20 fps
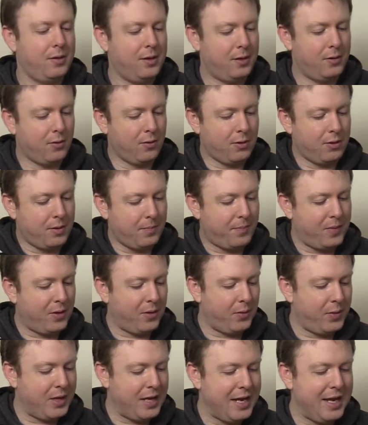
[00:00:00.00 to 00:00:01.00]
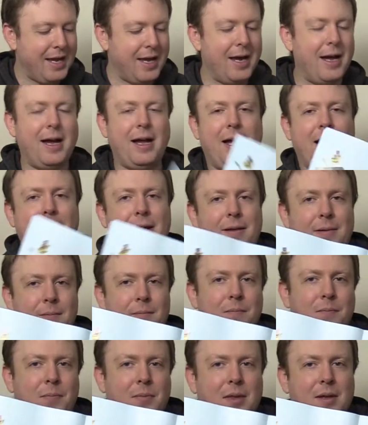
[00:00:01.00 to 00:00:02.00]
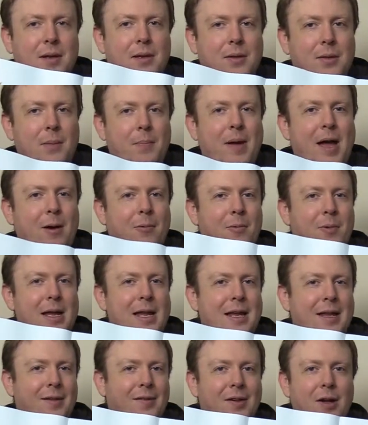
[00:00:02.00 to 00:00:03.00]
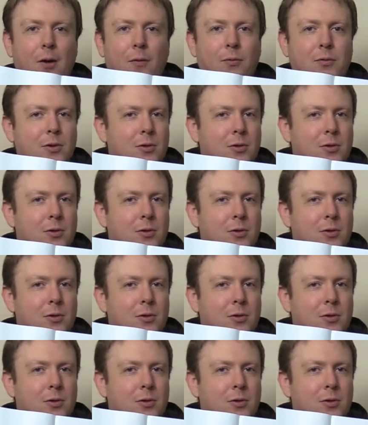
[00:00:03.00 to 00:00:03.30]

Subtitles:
in order to build the Batwing itself,